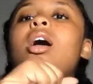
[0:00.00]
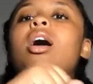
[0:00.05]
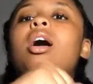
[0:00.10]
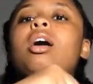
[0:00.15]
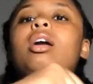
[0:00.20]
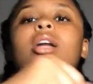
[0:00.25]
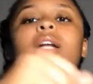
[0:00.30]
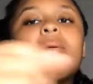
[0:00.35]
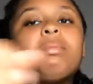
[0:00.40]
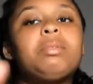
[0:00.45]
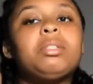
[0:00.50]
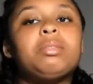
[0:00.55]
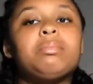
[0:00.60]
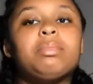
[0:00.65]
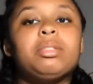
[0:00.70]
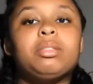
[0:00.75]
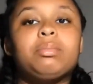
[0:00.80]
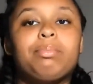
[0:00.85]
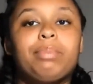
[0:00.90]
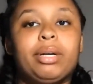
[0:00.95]
Her name was
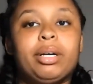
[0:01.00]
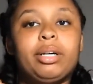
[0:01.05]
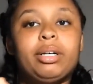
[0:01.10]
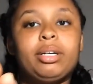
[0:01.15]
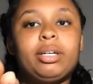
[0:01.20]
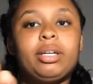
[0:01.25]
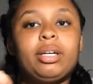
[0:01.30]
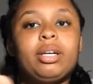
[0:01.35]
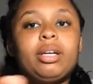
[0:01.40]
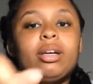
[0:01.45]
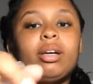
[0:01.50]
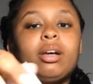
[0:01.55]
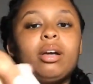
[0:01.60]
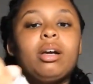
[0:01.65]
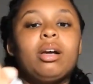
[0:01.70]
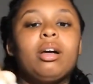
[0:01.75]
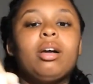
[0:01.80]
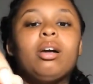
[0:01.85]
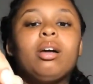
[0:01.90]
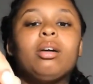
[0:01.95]
Miss Burke.
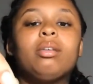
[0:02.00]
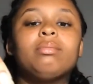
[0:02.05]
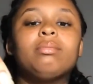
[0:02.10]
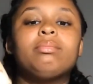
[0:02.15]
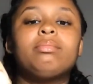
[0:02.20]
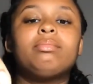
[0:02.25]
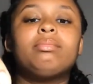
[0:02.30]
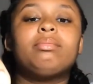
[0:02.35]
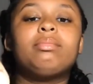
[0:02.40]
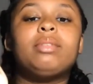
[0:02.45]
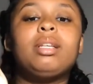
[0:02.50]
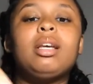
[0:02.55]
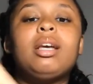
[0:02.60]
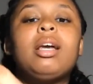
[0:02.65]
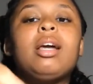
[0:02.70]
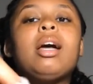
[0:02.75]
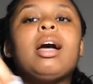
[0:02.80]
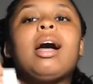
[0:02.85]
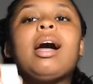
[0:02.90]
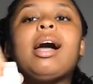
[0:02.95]

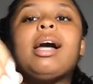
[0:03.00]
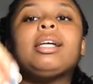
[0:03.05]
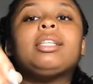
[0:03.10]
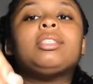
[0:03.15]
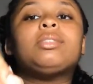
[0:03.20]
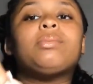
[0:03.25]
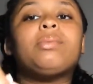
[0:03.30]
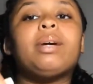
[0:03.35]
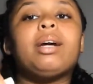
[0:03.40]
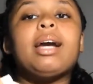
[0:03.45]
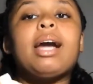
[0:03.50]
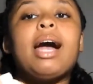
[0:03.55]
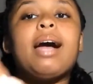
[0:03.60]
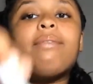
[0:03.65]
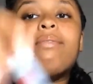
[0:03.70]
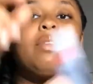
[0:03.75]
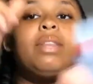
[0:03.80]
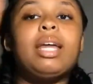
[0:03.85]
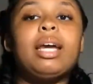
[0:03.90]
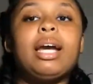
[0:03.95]
I swear, I
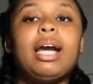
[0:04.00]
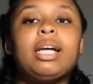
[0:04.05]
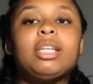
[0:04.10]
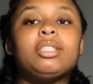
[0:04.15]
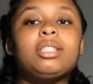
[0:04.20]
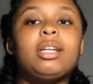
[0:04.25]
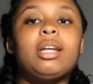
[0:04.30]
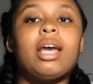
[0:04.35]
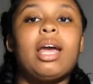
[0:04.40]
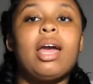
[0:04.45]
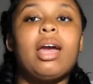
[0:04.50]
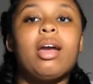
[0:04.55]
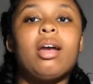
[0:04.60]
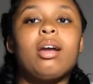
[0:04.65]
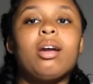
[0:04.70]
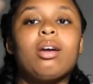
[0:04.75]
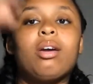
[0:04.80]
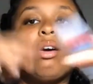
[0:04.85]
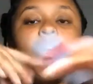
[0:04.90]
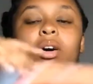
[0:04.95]
feel like I should have had
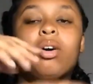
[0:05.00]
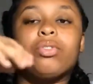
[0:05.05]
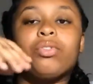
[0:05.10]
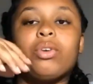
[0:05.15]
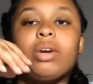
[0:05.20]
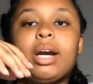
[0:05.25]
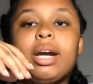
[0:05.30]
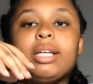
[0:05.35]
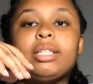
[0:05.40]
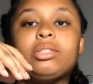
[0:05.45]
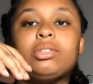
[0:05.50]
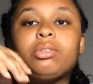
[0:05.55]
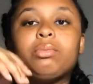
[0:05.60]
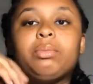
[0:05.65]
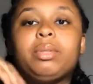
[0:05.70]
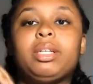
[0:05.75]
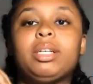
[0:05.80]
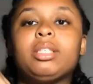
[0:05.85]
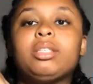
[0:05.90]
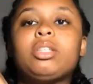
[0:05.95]
her all through high school,
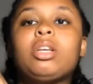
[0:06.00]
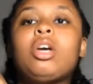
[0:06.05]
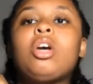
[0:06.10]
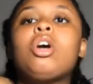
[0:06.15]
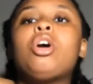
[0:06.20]
because